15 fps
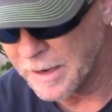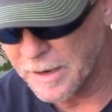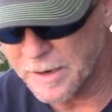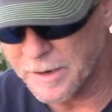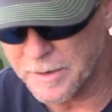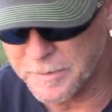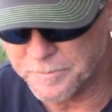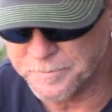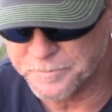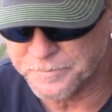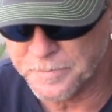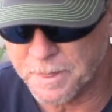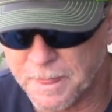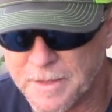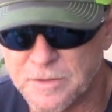so
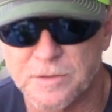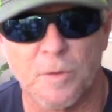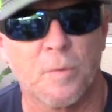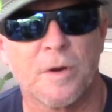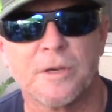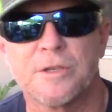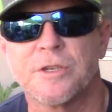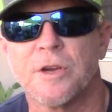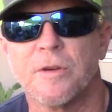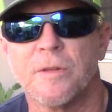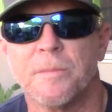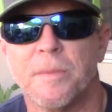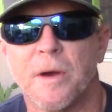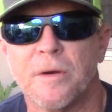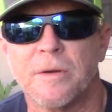I wanted to show
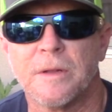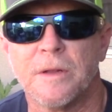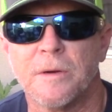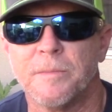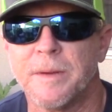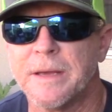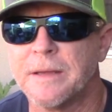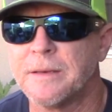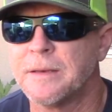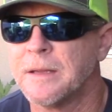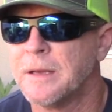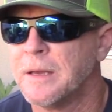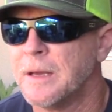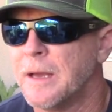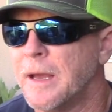the boat a little bit,
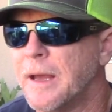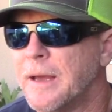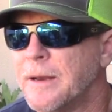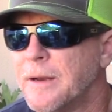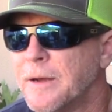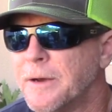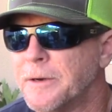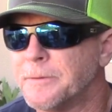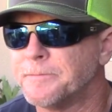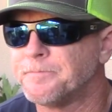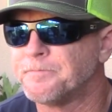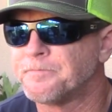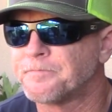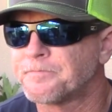and